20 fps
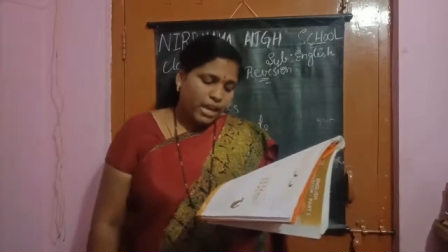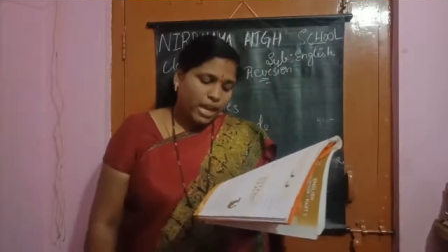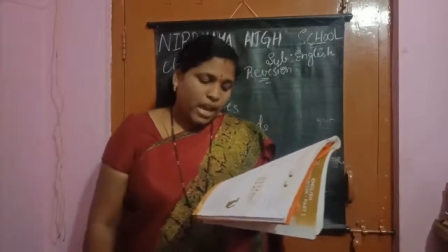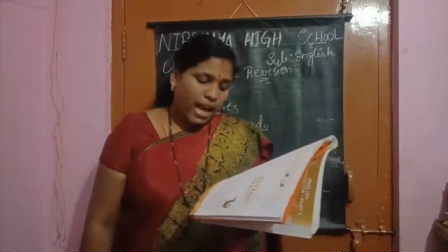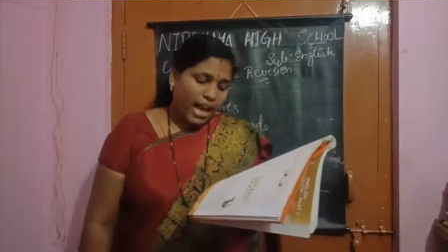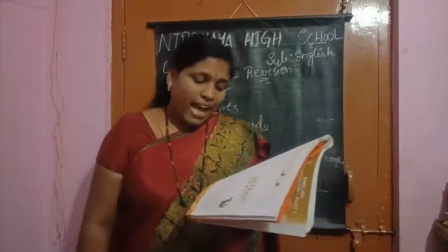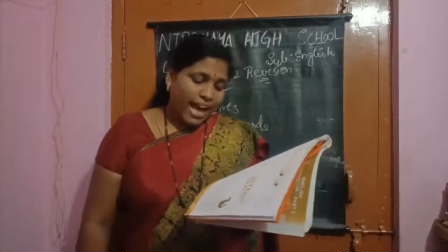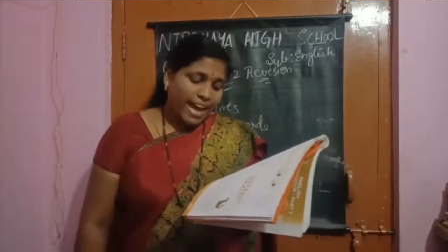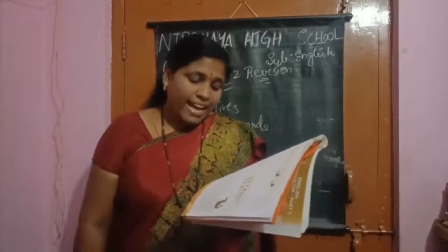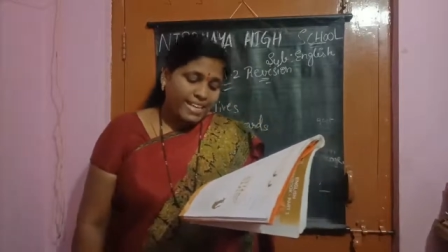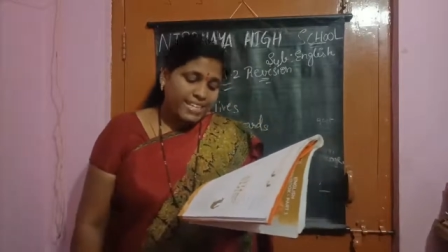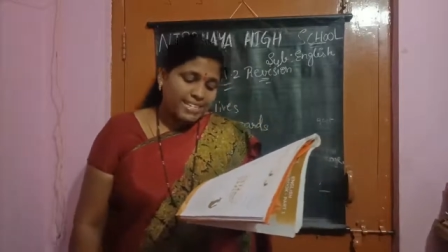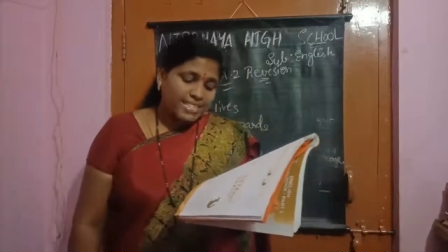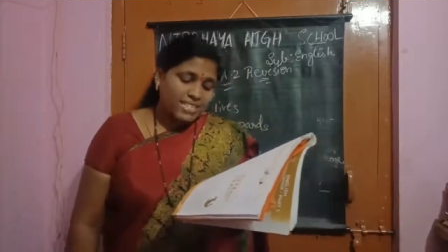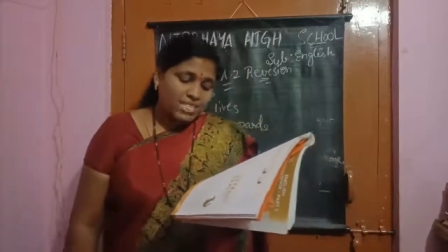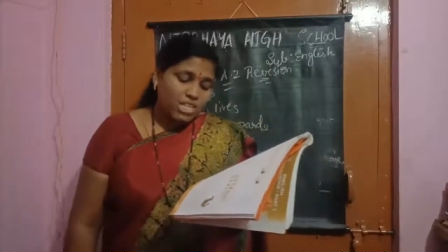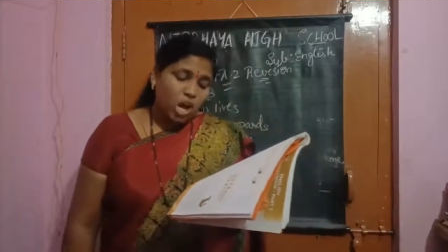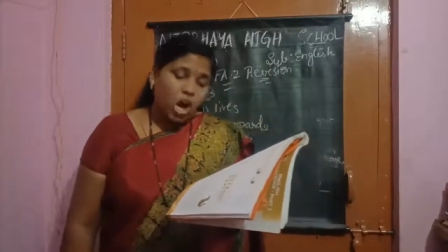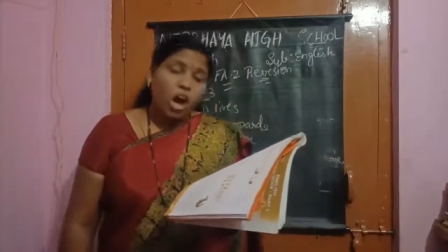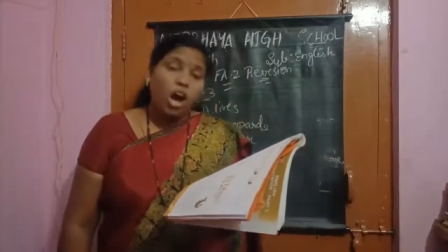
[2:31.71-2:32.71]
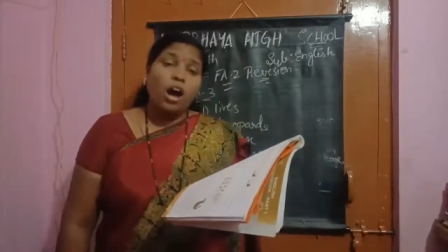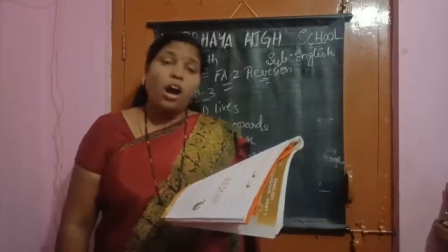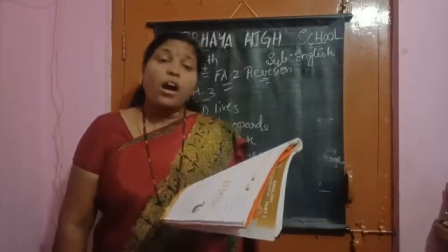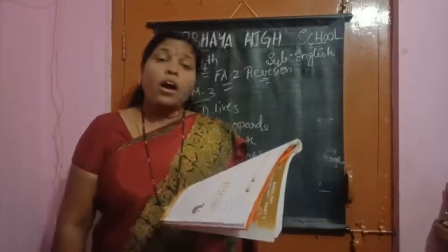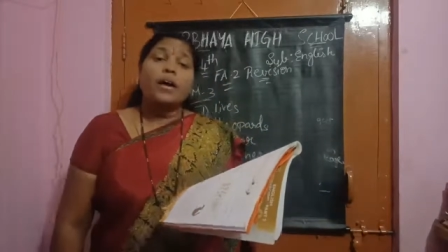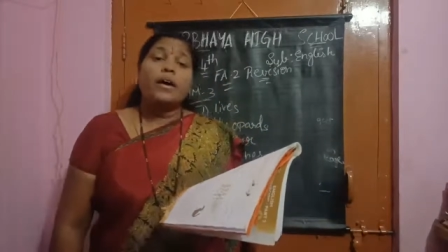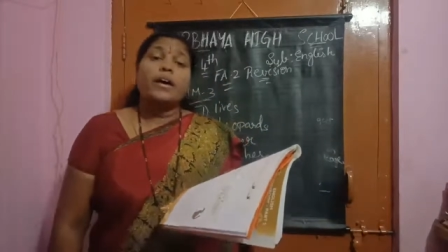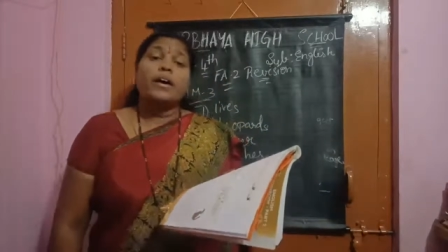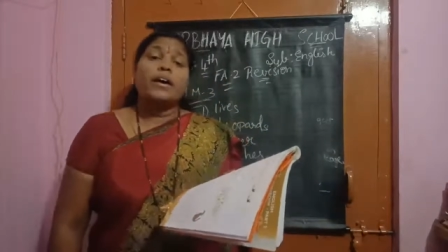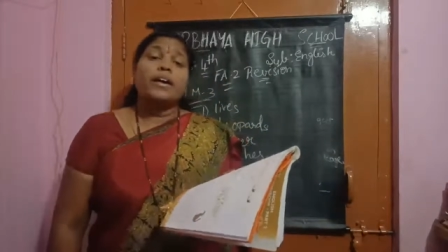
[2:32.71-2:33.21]
I saw
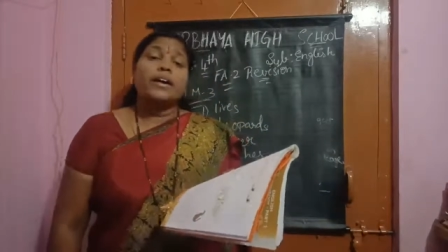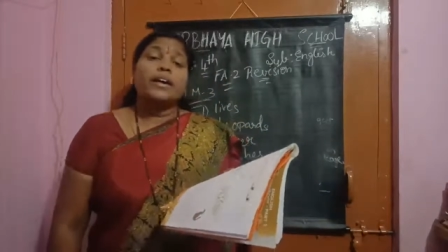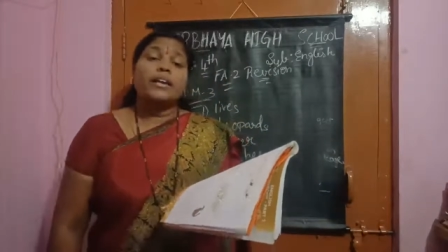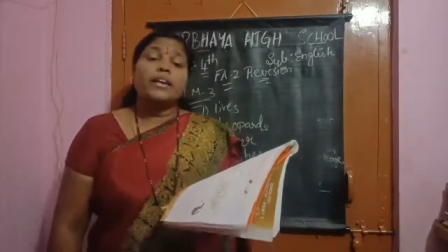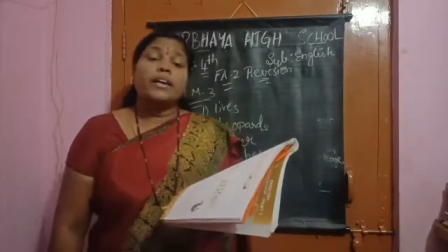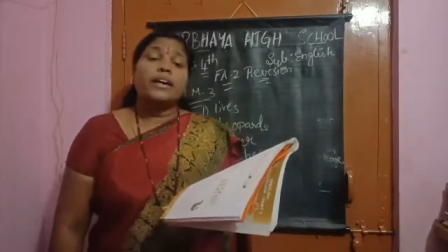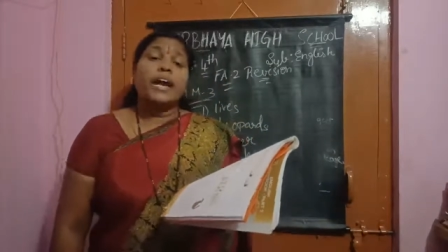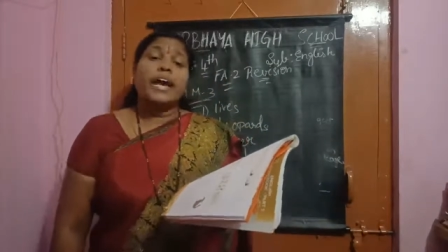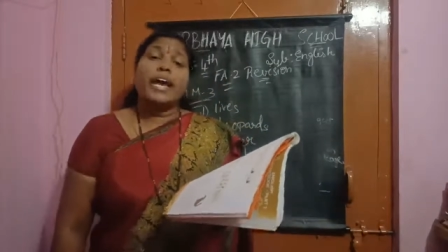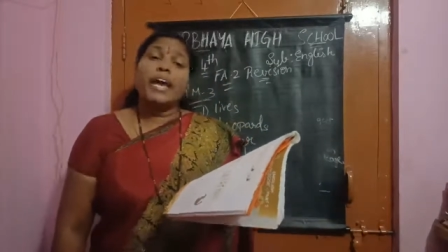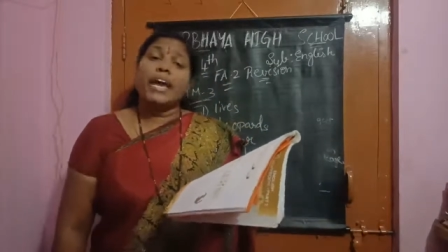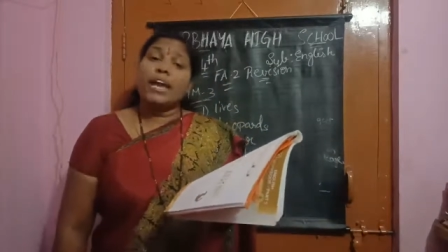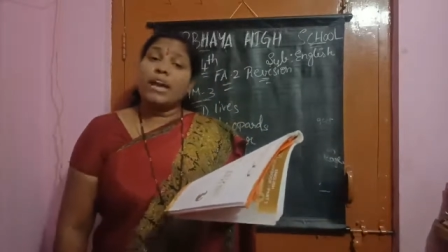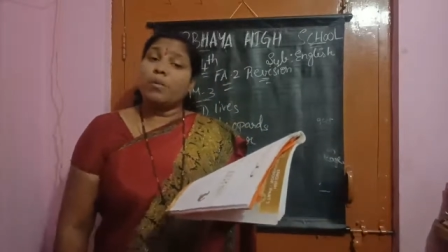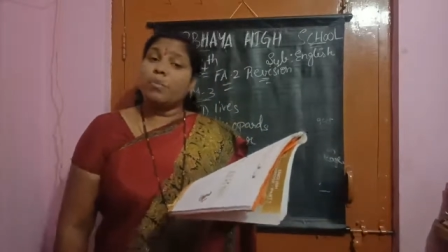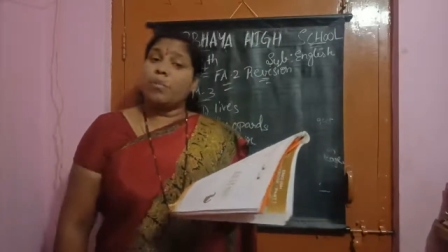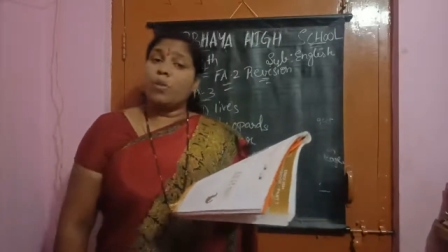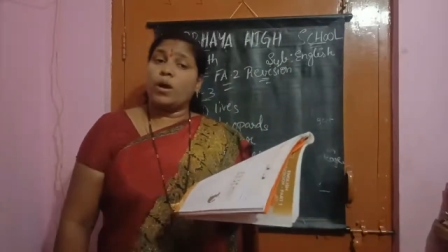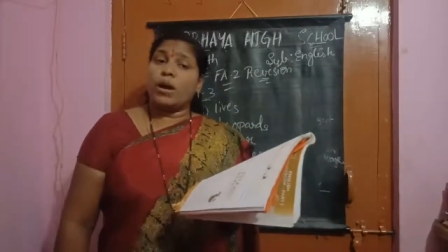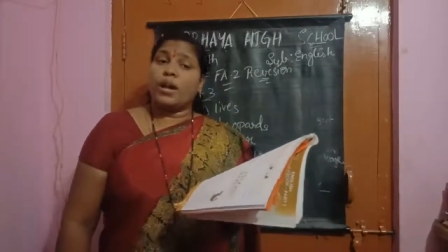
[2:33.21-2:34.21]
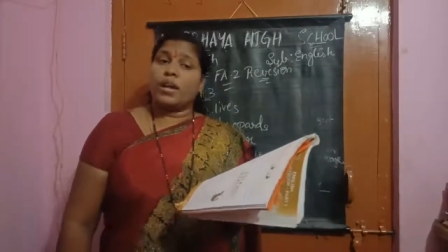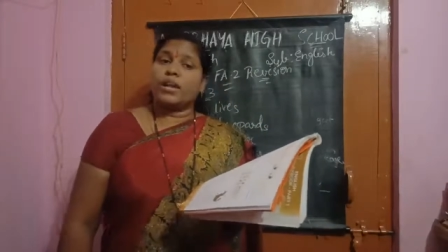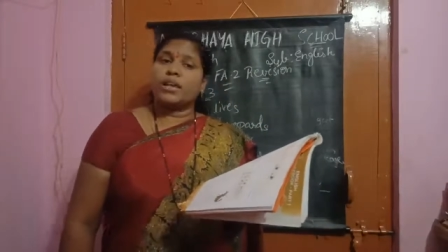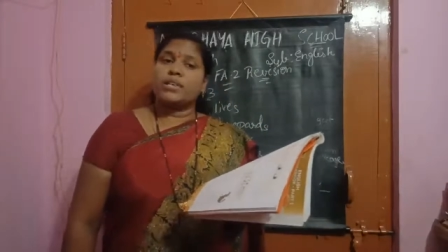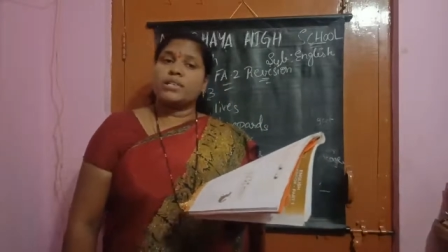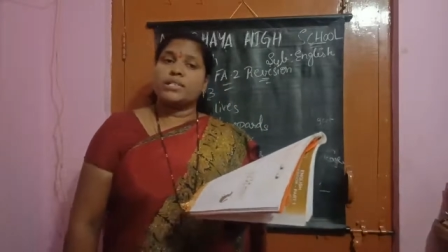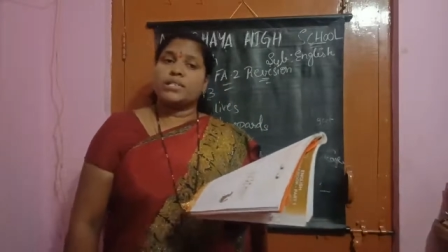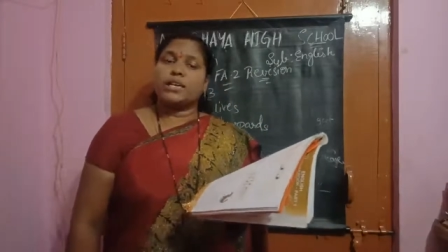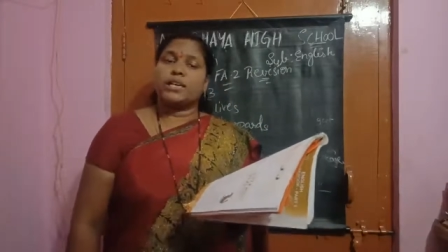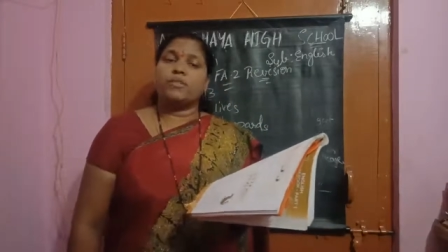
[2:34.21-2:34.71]
here a boy
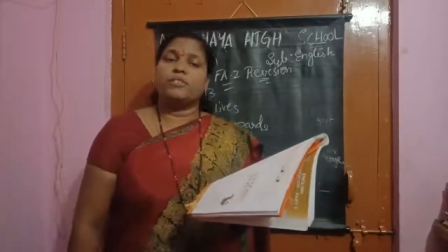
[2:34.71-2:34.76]
is there.